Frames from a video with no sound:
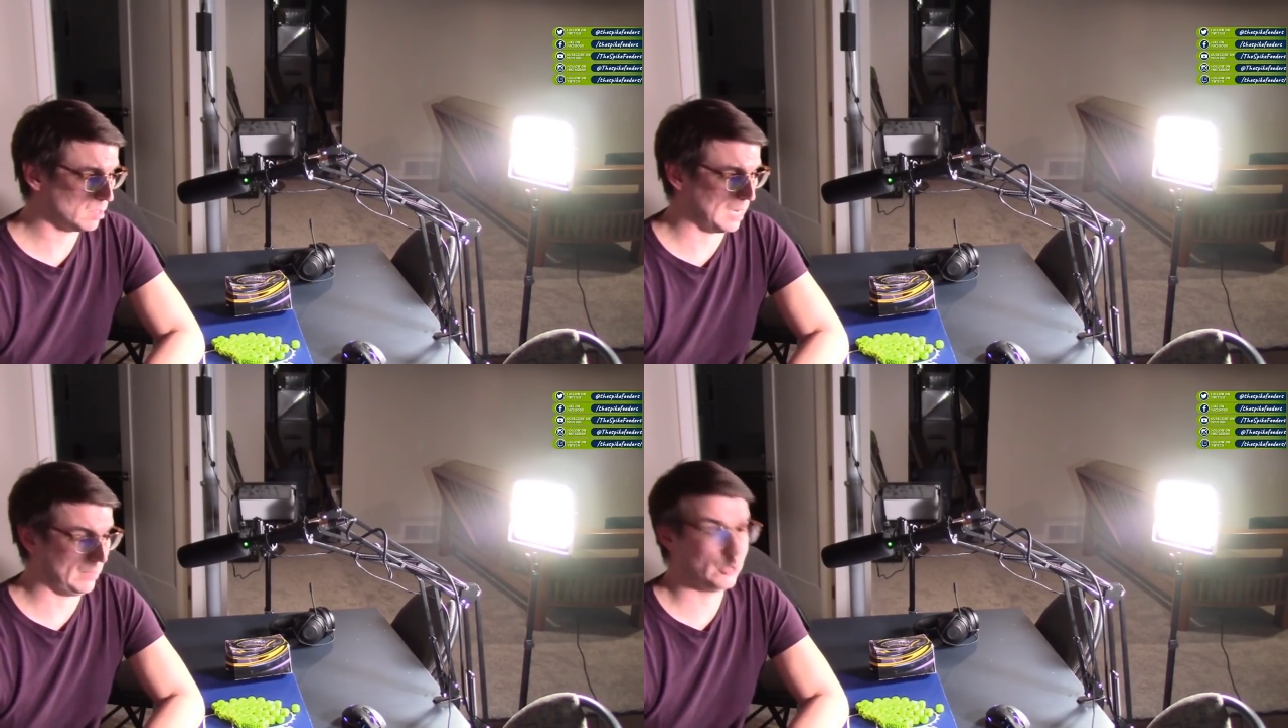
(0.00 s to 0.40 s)

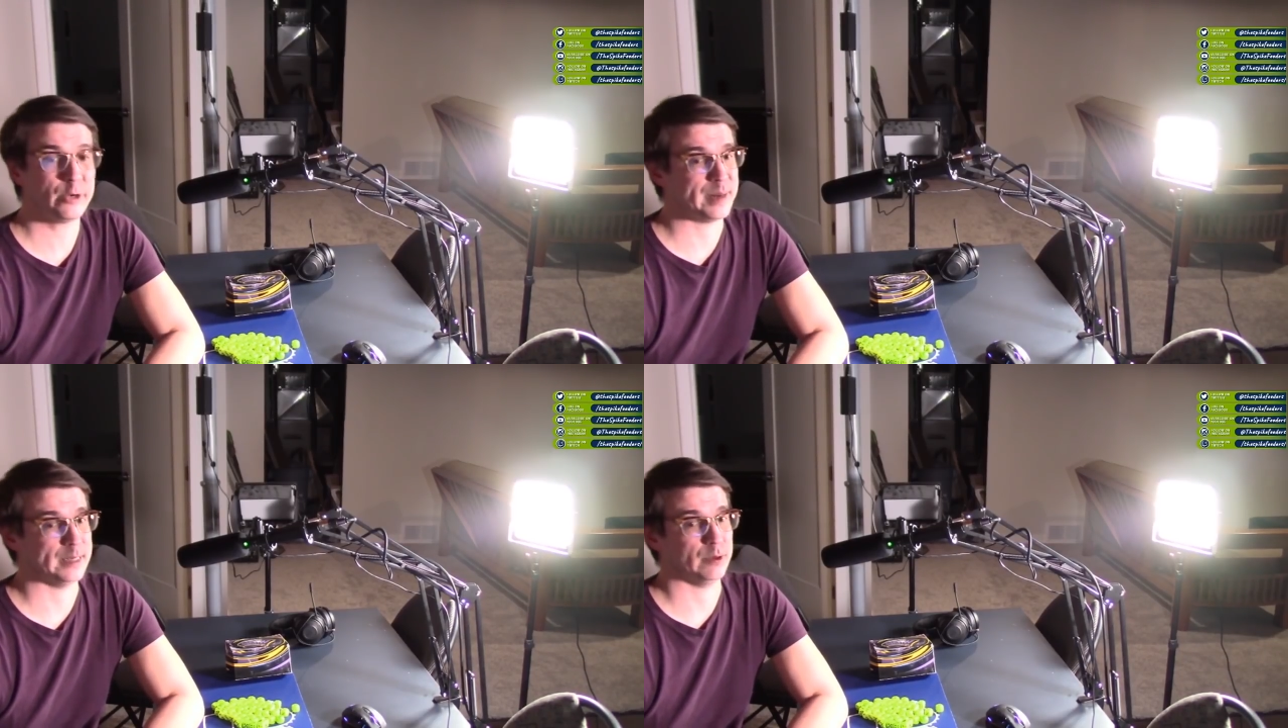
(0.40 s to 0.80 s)
and they should
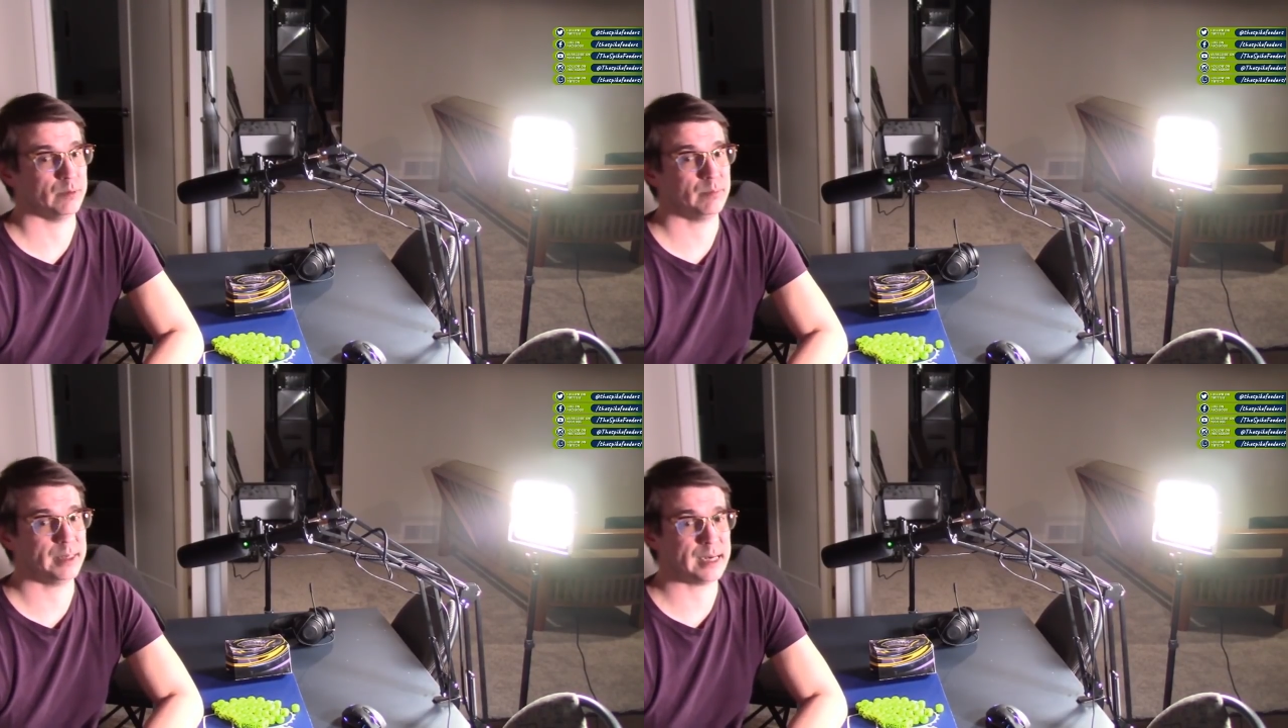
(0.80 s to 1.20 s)
ban you
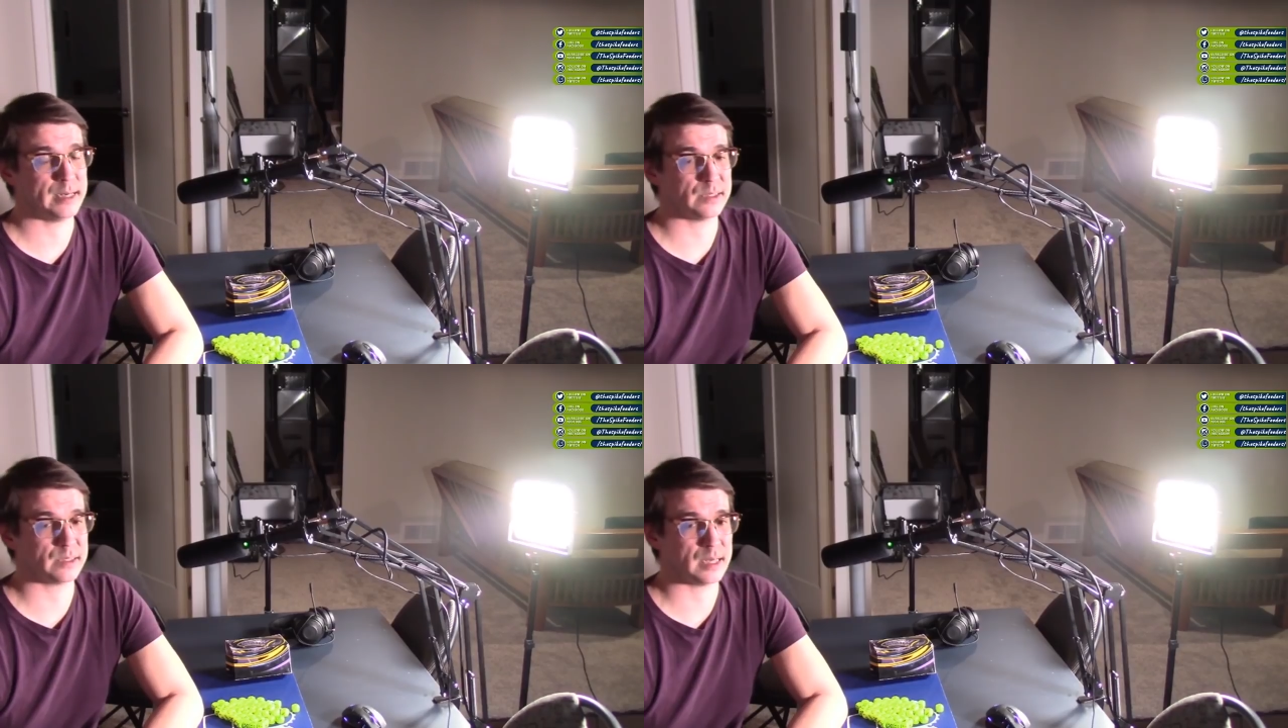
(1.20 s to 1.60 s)

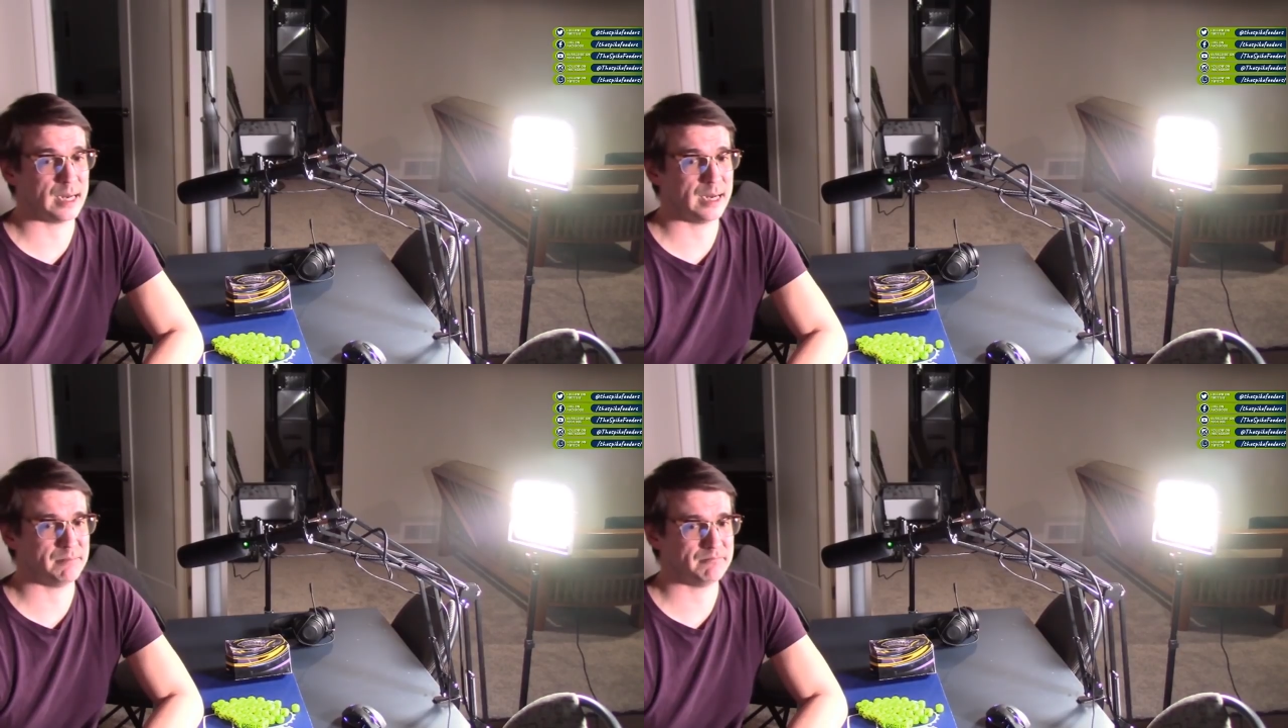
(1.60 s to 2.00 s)
because
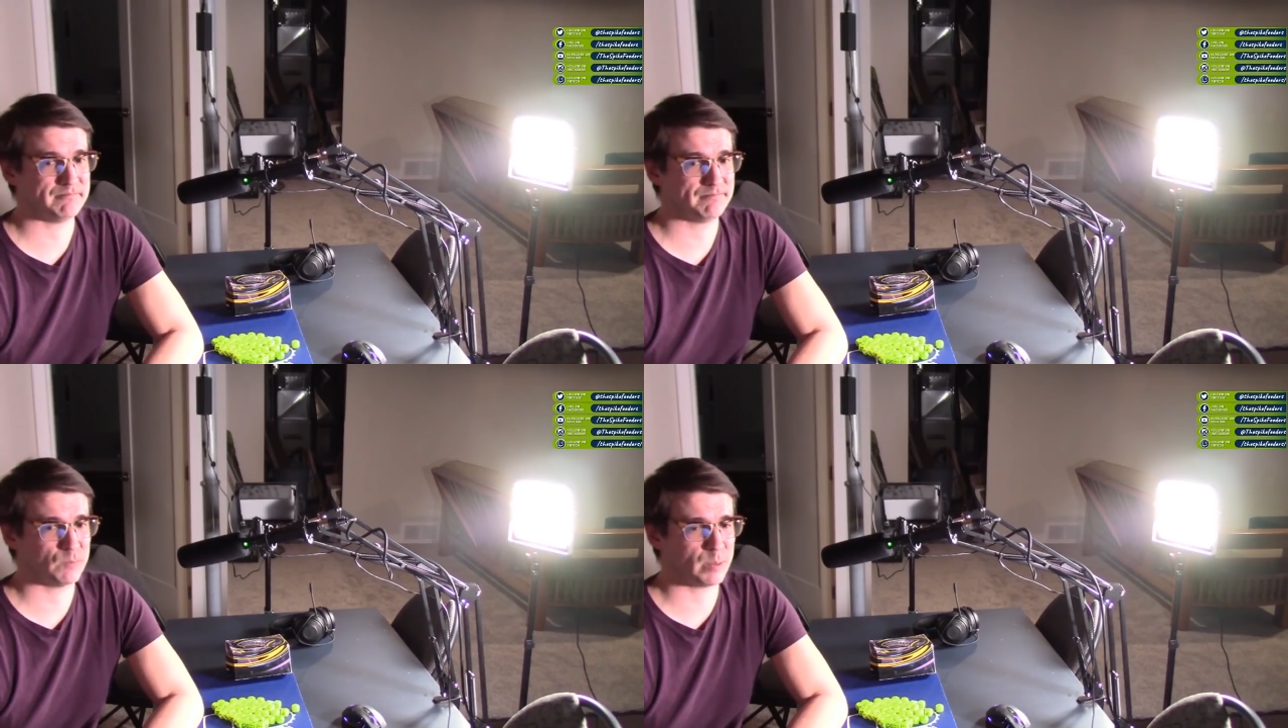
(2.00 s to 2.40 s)

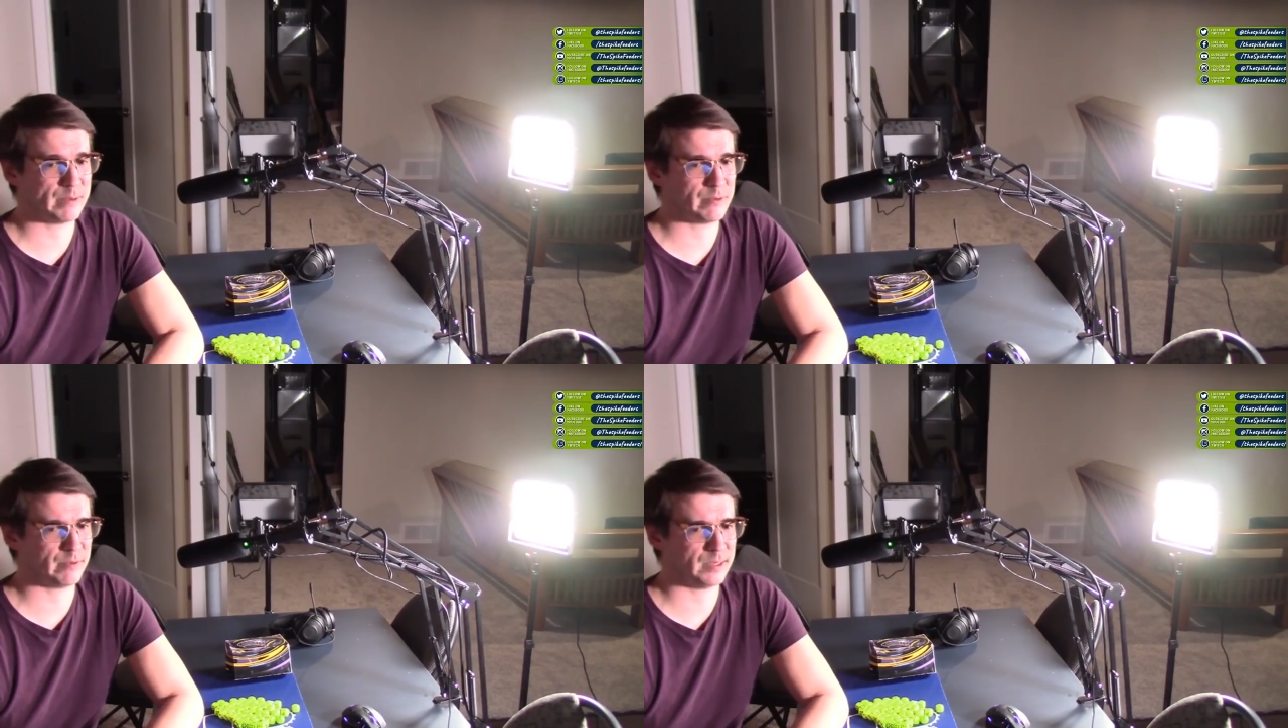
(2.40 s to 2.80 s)
we're playing
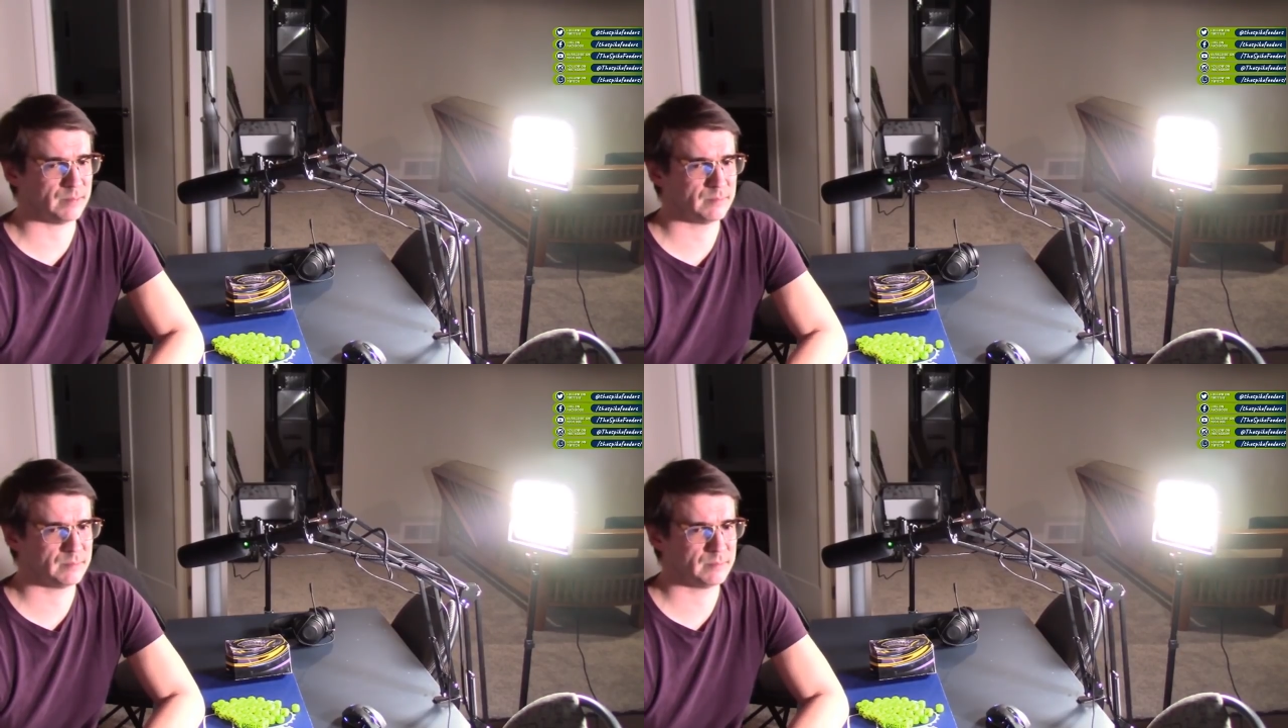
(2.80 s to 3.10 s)
for fun.